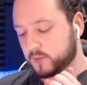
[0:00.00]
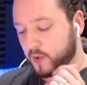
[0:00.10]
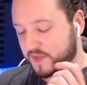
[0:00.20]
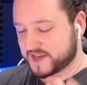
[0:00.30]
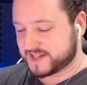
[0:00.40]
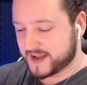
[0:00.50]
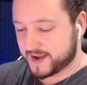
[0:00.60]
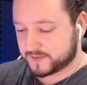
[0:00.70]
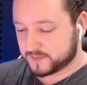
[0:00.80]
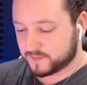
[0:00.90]
with this
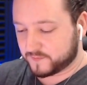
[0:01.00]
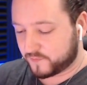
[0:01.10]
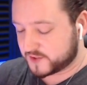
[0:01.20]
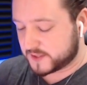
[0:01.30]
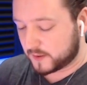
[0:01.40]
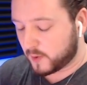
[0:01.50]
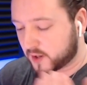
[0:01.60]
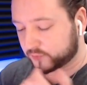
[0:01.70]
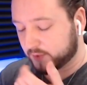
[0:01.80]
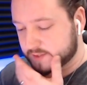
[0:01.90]
deck for some
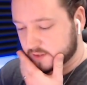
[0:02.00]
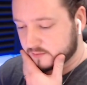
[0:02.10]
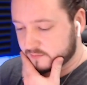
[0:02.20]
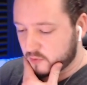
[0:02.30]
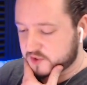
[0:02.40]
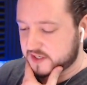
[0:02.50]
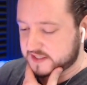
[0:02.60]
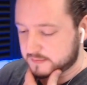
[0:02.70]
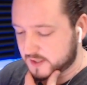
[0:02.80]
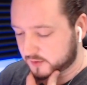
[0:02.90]
odd reason, mostly
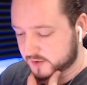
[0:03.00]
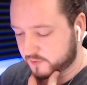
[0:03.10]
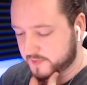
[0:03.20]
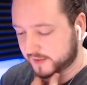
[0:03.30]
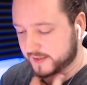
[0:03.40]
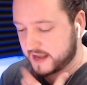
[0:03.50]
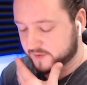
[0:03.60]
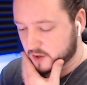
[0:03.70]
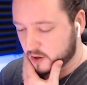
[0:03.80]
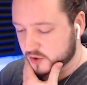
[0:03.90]
because I'm tilted from that
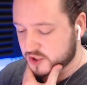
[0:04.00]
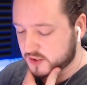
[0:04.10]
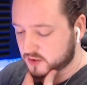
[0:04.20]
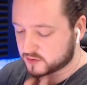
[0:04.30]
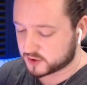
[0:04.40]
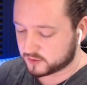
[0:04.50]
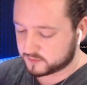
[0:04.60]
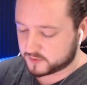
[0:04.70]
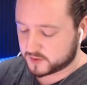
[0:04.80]
laughing RG user.